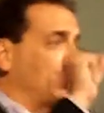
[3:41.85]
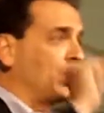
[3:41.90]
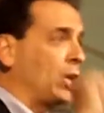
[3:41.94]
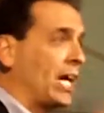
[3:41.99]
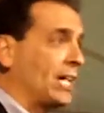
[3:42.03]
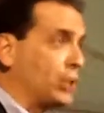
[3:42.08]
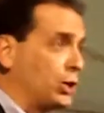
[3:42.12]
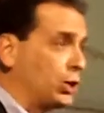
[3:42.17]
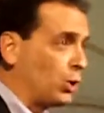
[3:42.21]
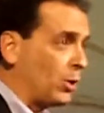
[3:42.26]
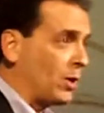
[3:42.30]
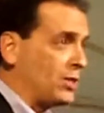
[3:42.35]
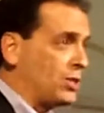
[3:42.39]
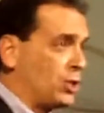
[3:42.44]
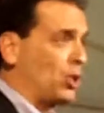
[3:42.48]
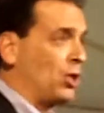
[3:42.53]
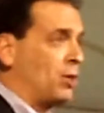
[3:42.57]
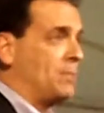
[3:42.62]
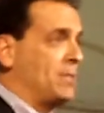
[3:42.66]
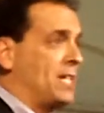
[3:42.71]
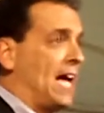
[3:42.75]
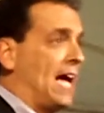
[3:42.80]
and
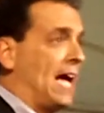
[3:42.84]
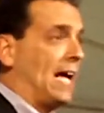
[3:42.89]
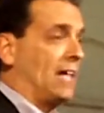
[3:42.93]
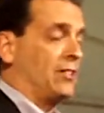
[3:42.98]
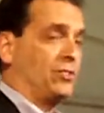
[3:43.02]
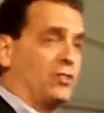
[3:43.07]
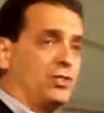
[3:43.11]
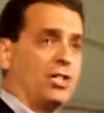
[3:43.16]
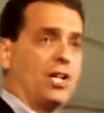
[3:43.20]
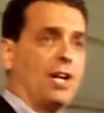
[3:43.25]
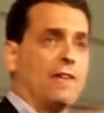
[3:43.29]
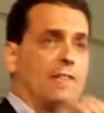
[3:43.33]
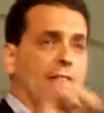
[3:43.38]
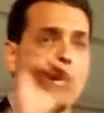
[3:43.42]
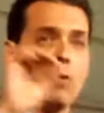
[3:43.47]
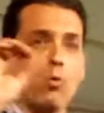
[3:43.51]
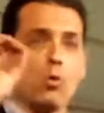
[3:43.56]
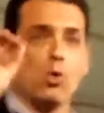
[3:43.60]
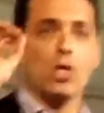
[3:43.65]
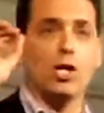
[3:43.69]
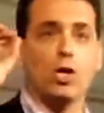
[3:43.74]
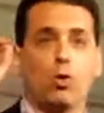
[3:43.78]
short-term tasks. They
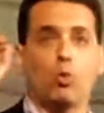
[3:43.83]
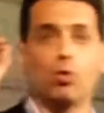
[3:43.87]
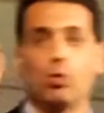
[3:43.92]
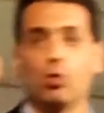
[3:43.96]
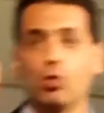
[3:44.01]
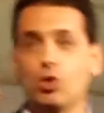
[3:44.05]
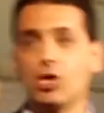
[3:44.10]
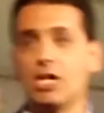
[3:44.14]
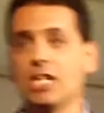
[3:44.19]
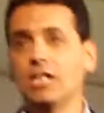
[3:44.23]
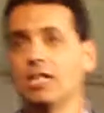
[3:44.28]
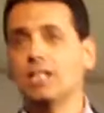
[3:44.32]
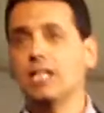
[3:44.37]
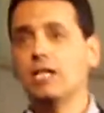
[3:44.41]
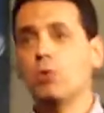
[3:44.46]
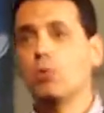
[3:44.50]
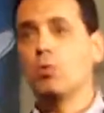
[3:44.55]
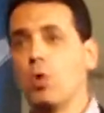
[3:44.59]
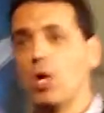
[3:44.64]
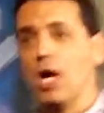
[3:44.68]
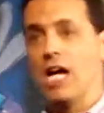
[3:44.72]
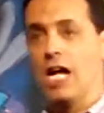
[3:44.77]
work really
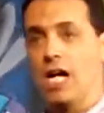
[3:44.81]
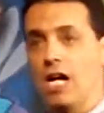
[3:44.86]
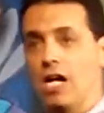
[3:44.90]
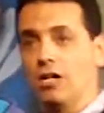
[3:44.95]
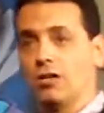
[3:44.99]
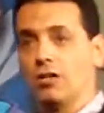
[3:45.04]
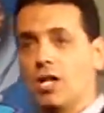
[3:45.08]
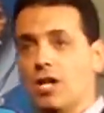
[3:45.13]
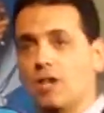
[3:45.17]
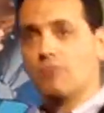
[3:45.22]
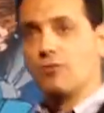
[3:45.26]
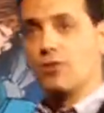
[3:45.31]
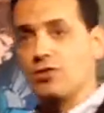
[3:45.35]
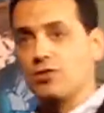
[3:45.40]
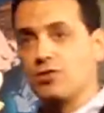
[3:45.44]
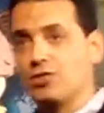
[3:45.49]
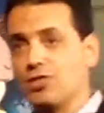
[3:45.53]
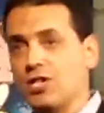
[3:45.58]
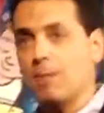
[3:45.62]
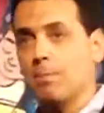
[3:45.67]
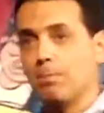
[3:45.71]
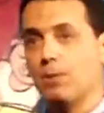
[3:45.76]
well for
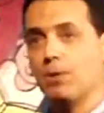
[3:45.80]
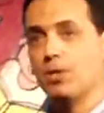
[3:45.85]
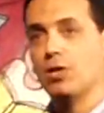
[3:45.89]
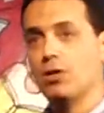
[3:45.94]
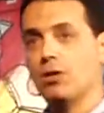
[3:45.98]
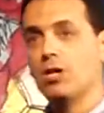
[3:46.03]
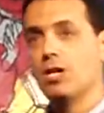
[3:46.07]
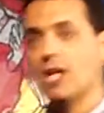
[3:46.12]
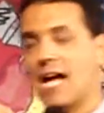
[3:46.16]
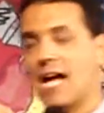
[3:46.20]
simple,